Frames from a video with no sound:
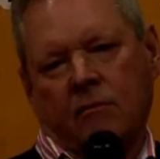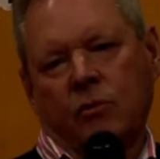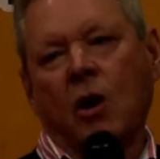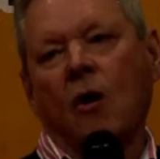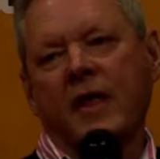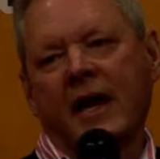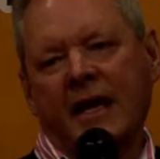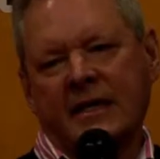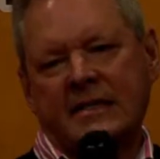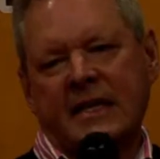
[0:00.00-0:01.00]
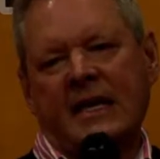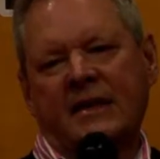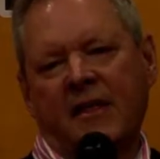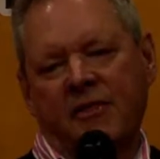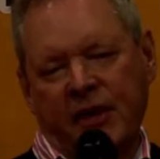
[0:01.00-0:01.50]
you know, that understanding,
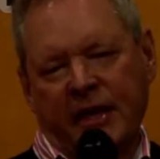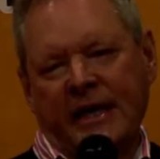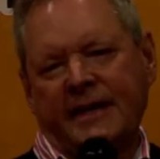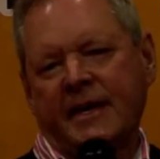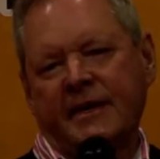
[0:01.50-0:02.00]
that thinking, and that